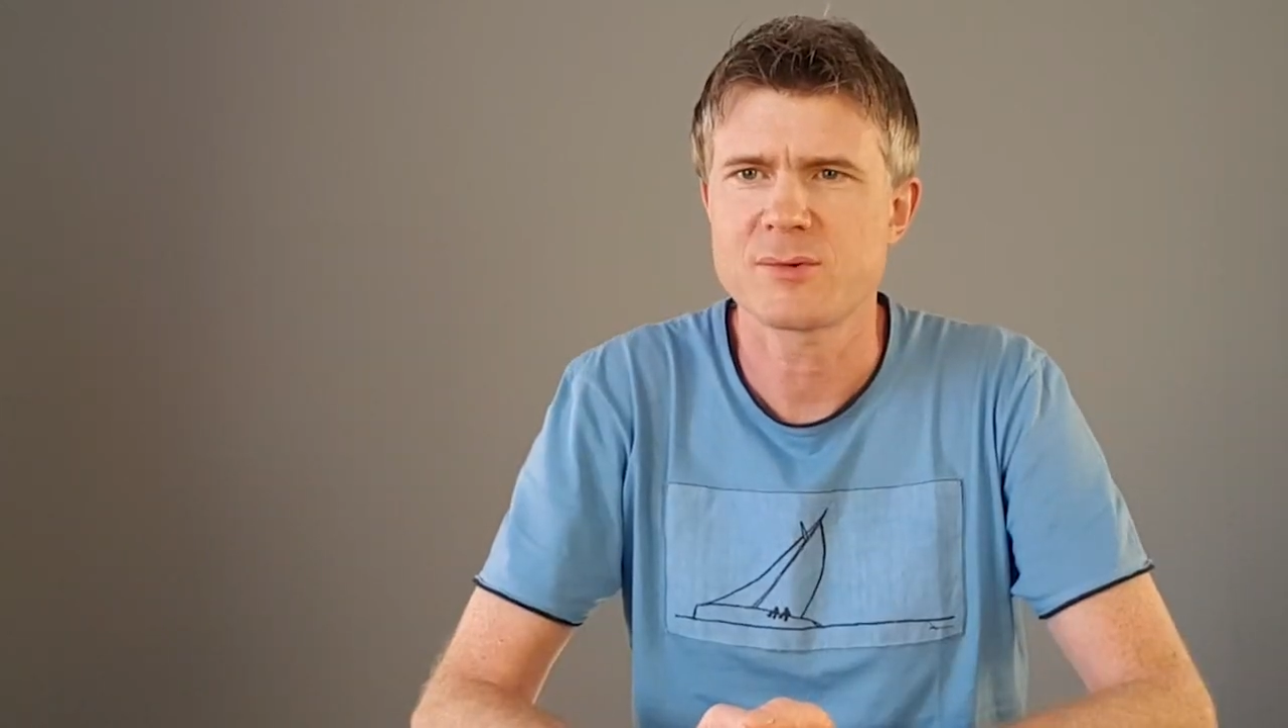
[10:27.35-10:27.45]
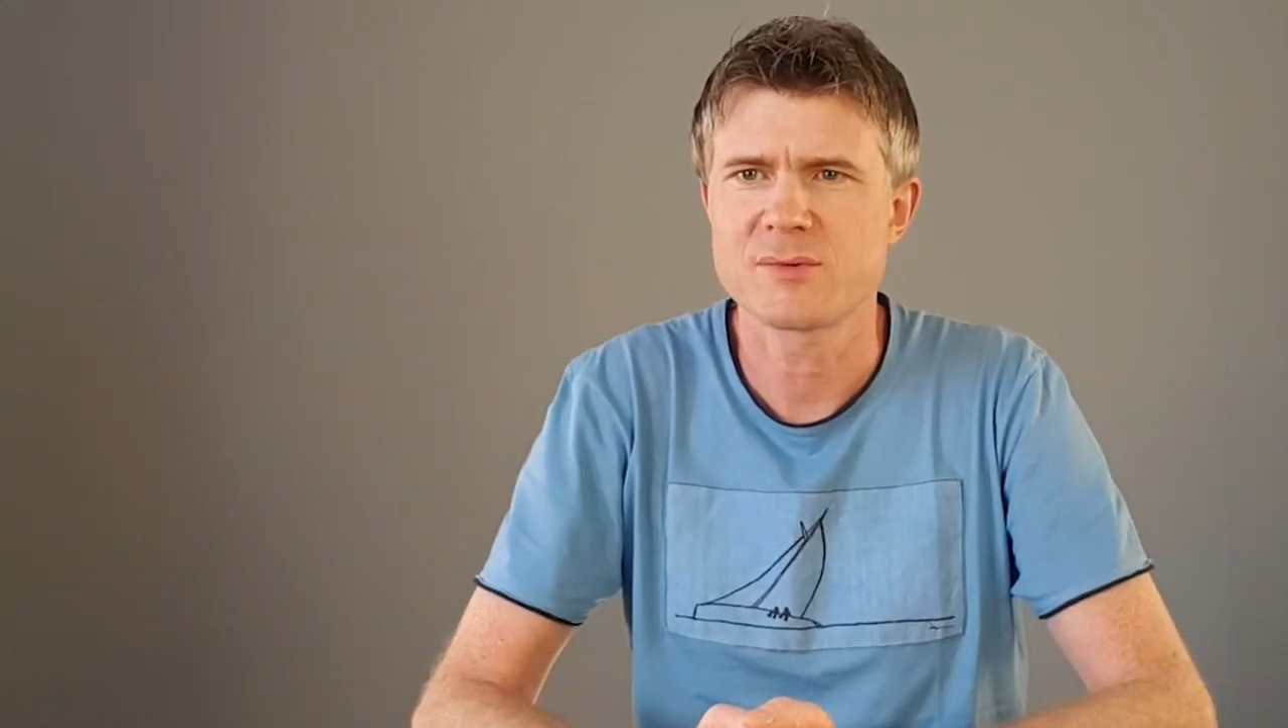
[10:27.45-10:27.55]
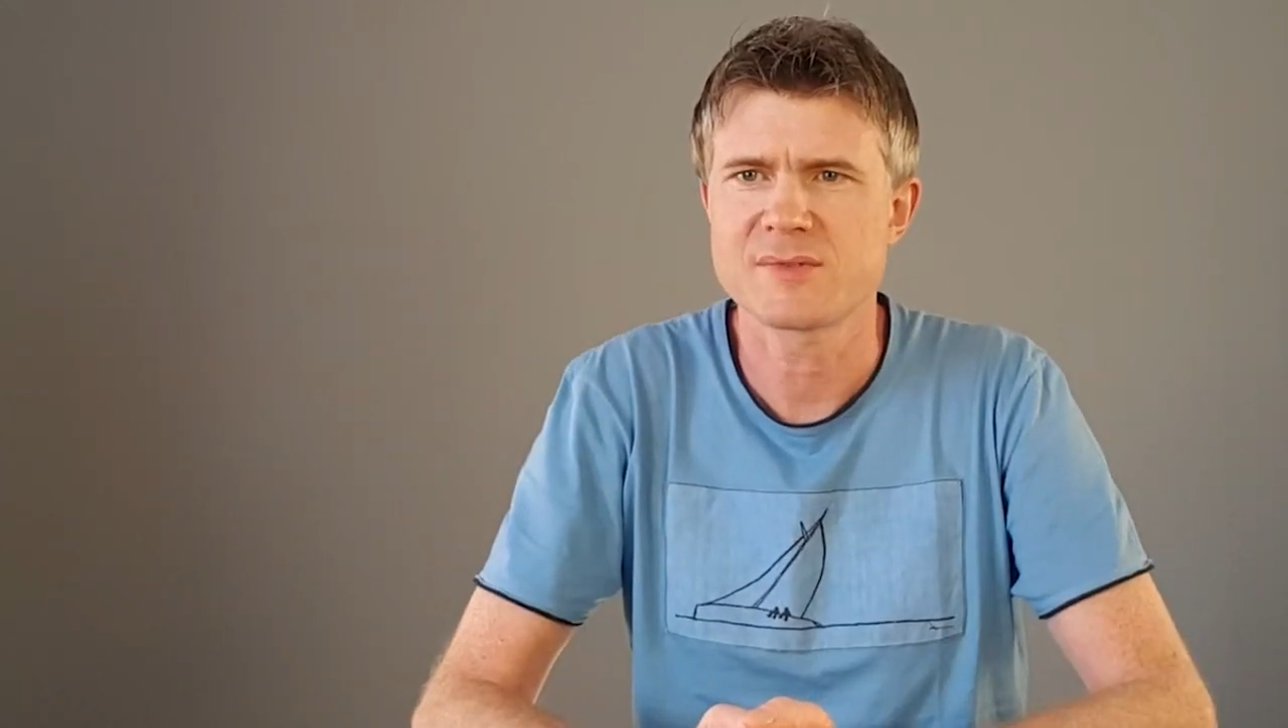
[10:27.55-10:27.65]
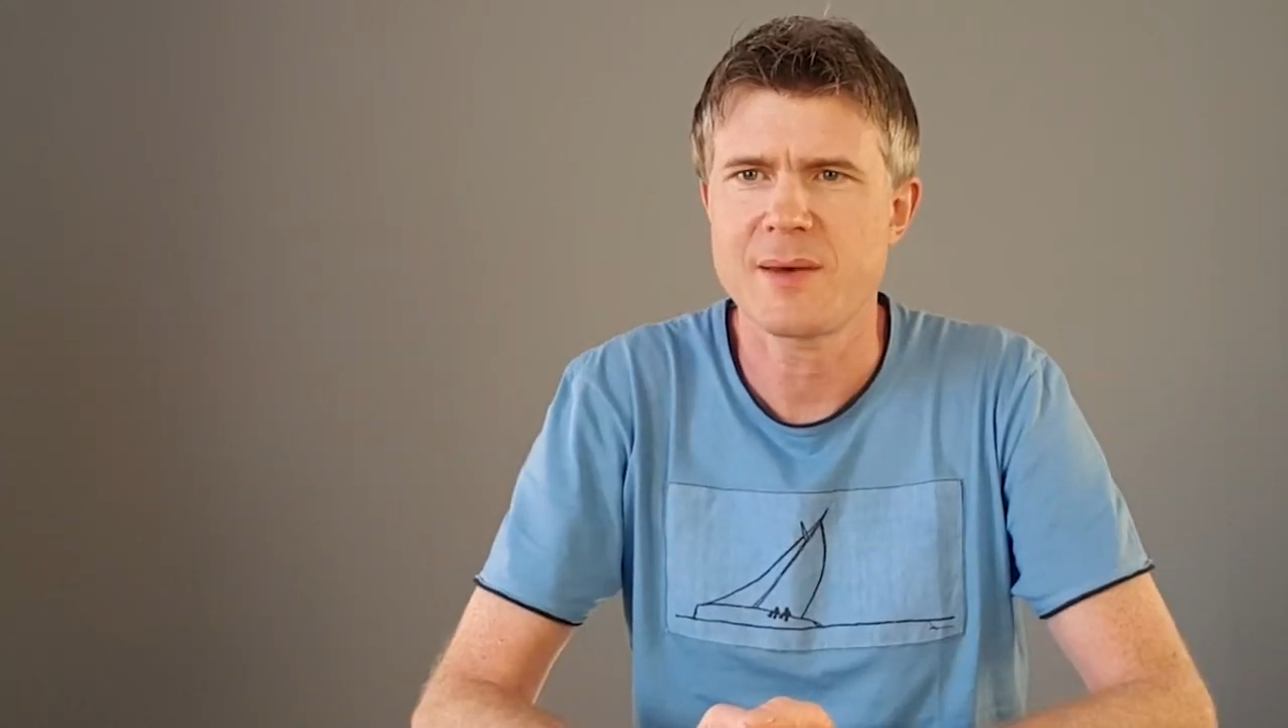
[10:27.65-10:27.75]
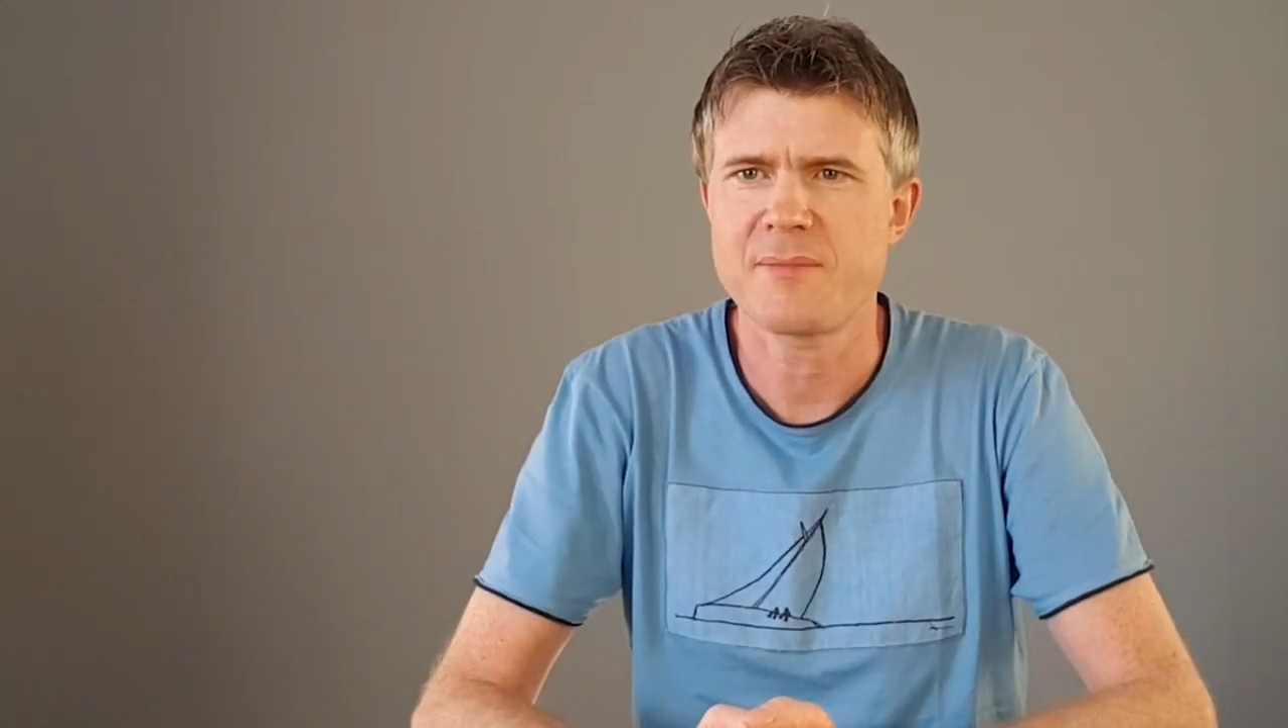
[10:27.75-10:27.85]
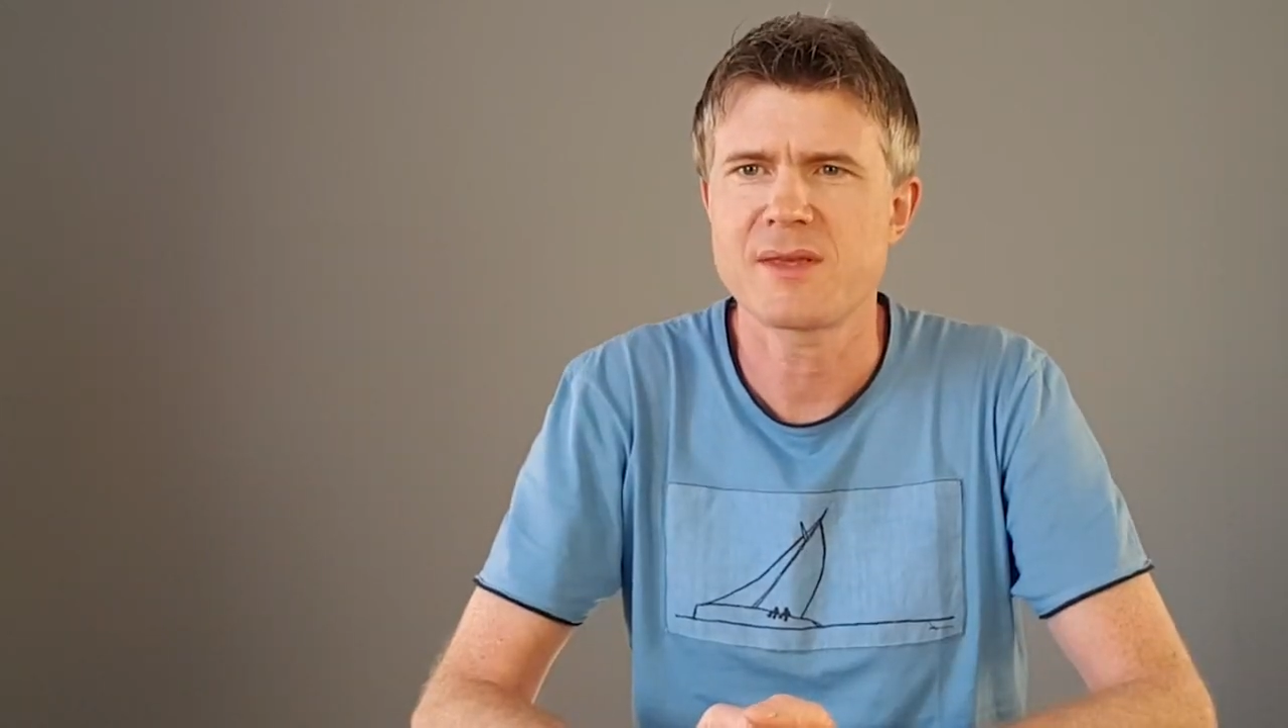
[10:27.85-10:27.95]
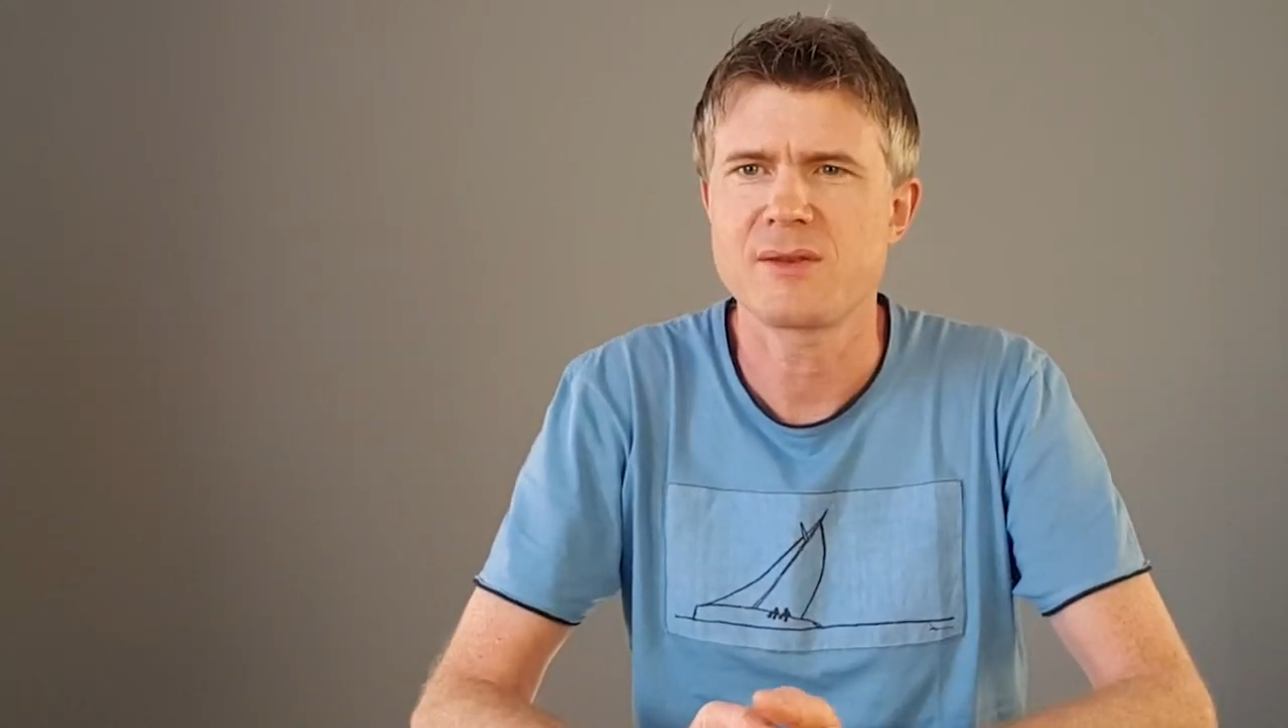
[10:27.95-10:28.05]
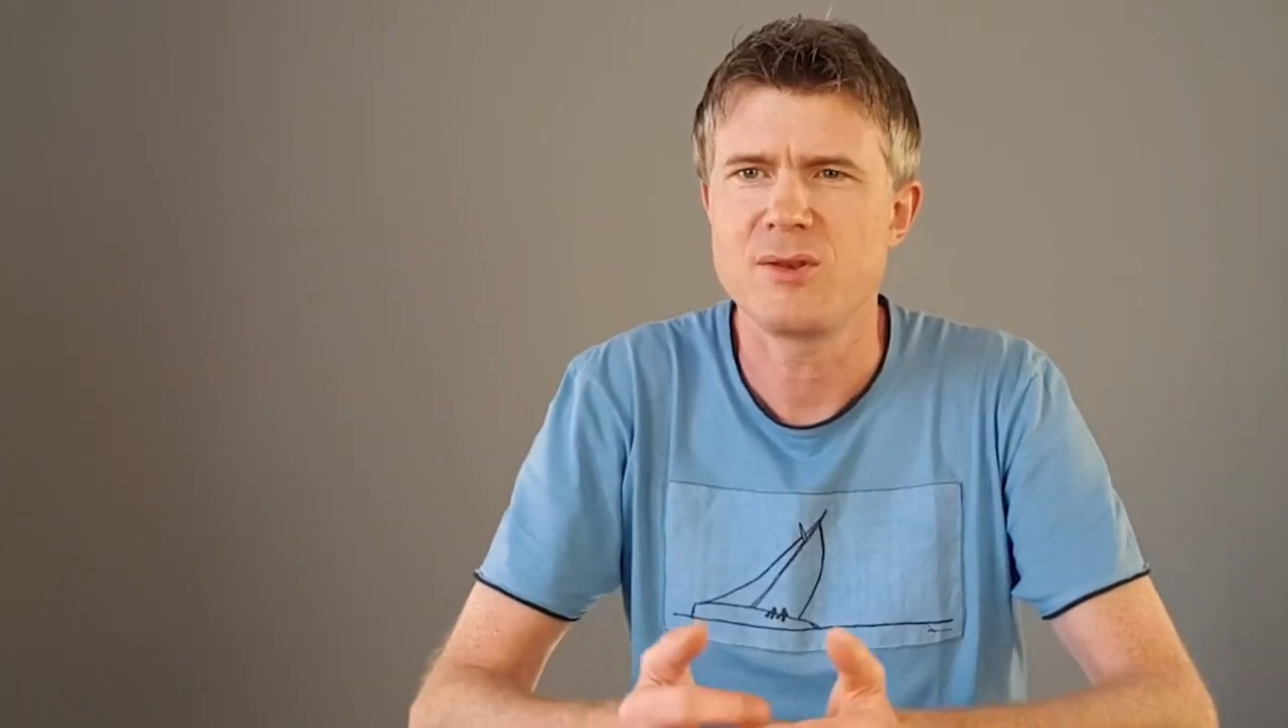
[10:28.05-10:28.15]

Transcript: to do something